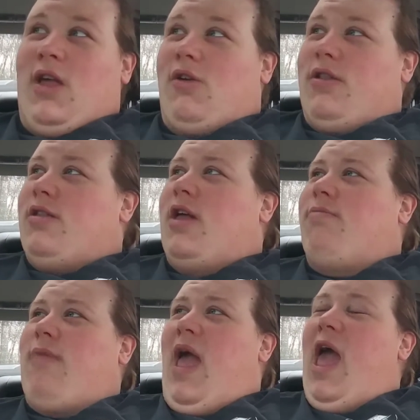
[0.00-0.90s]
there you go. So
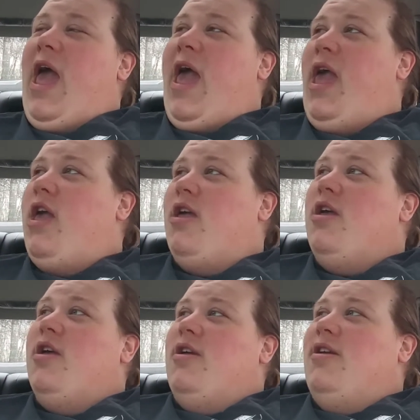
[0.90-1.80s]
it's like, hey,
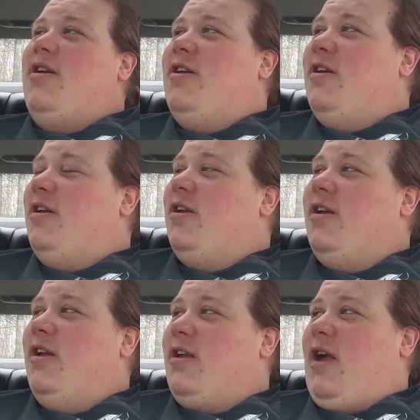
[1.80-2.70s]

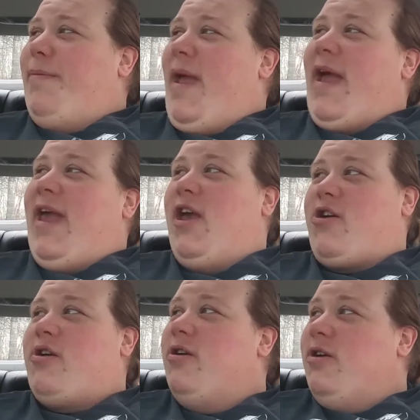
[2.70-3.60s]
got back
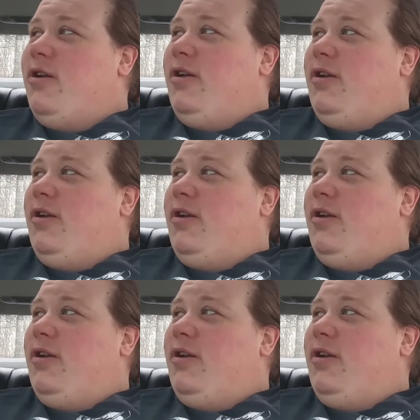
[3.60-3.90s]
here.